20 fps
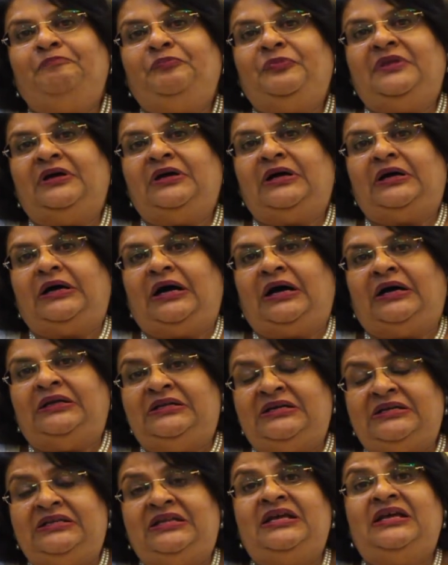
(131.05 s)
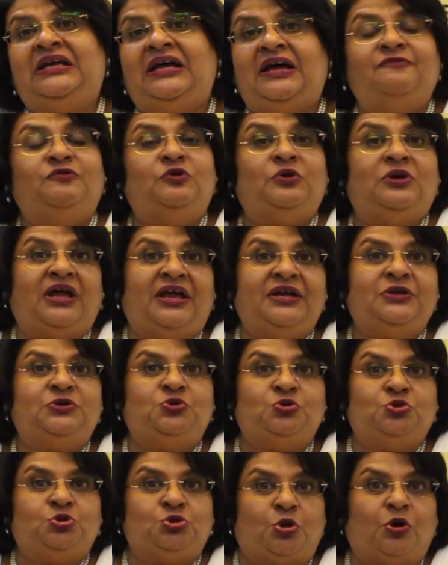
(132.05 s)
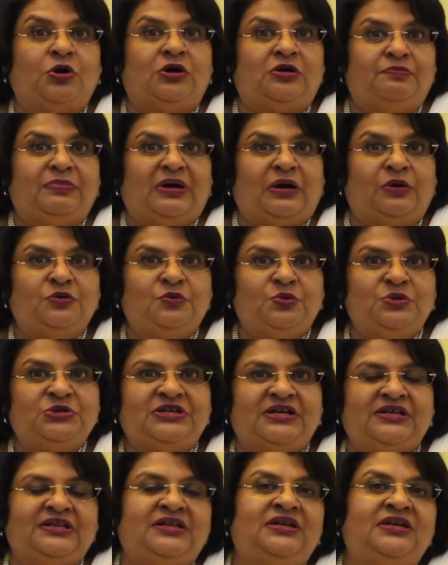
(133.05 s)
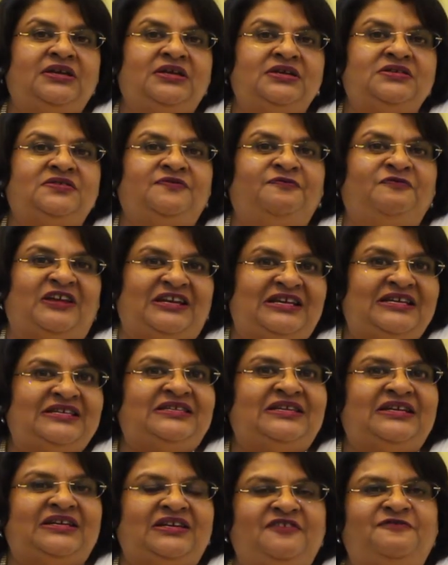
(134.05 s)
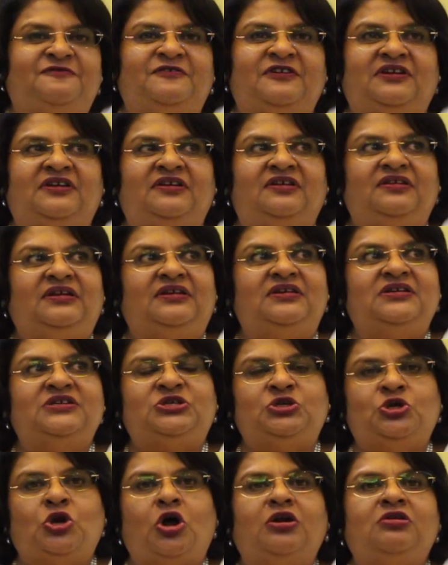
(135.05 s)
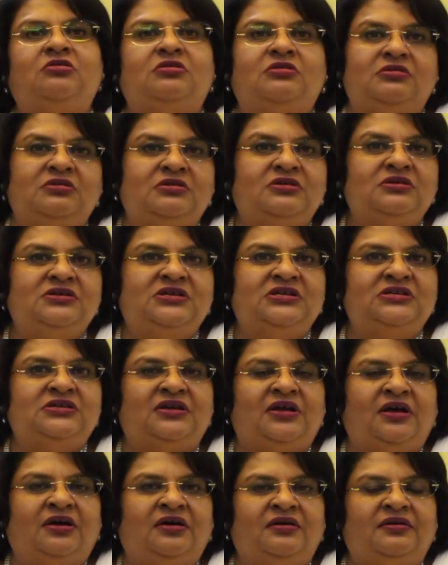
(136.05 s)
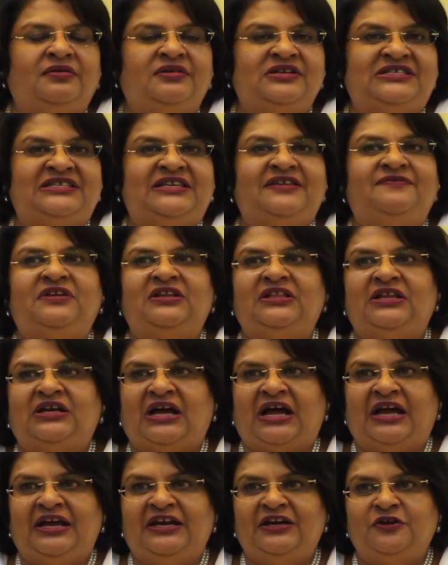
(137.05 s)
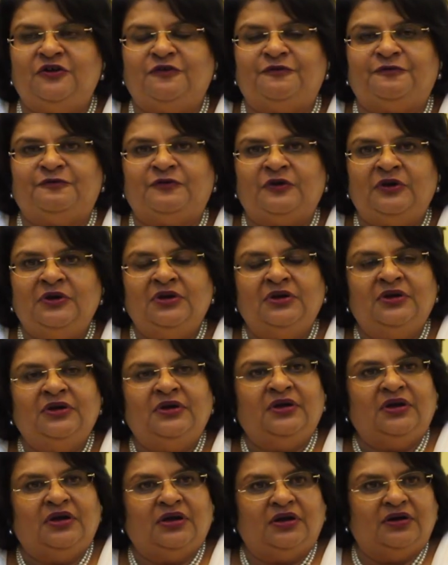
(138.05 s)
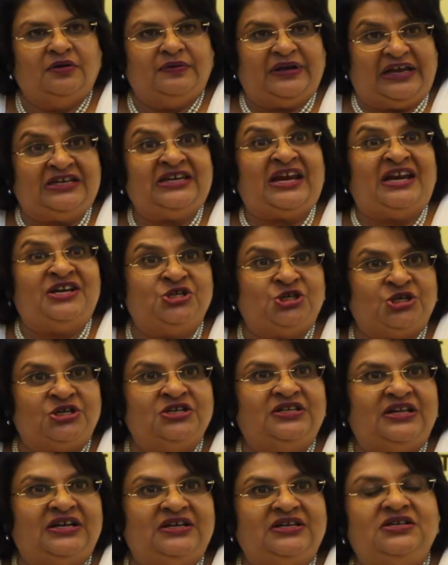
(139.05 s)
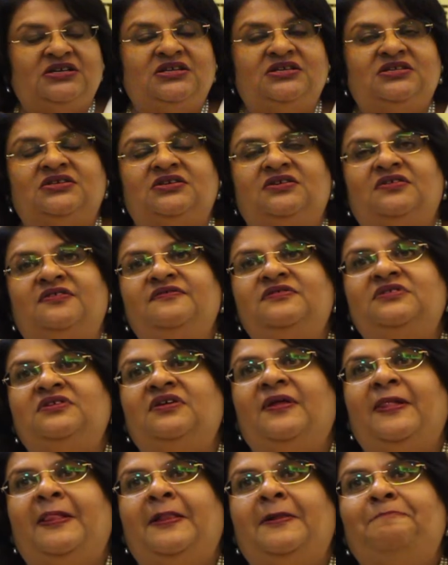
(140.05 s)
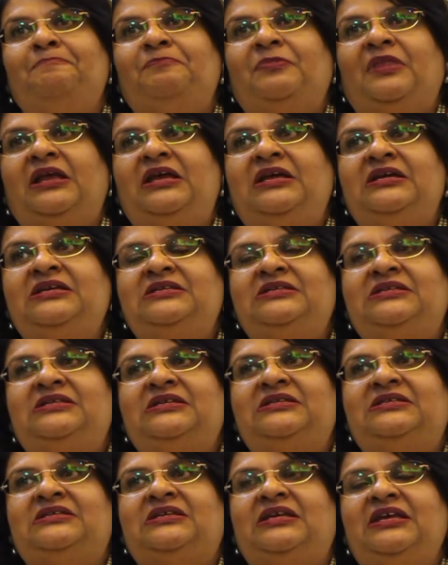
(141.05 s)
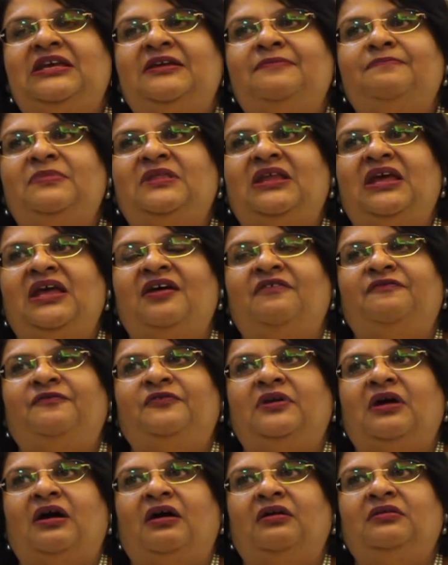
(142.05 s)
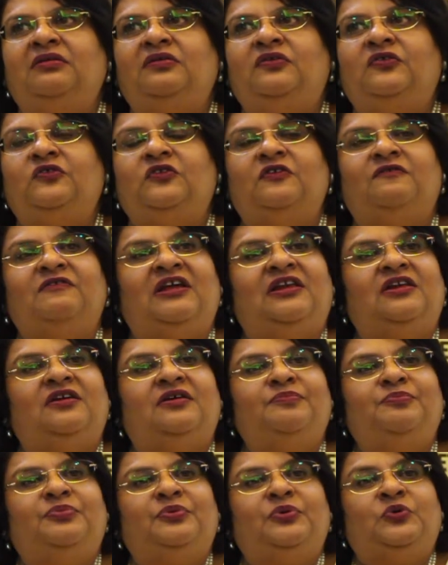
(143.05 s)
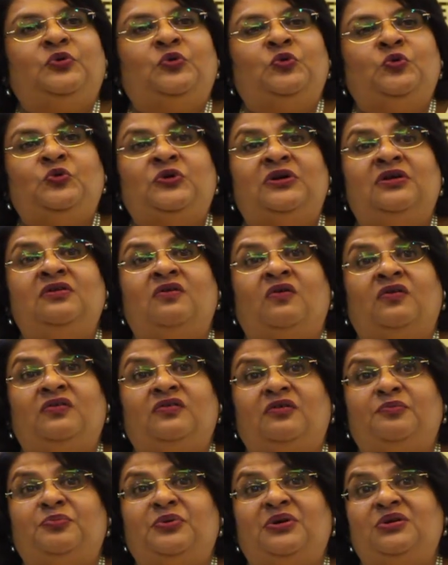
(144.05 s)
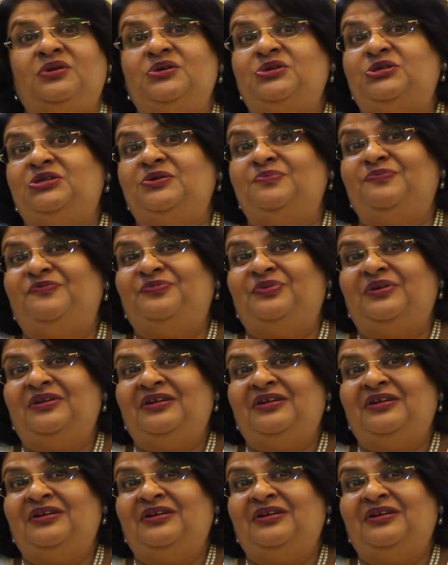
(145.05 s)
The other thing I would like to talk about, which I think is very significant and is not receiving the kind of attention that it deserves, is the scheme they have done to develop rural entrepreneurship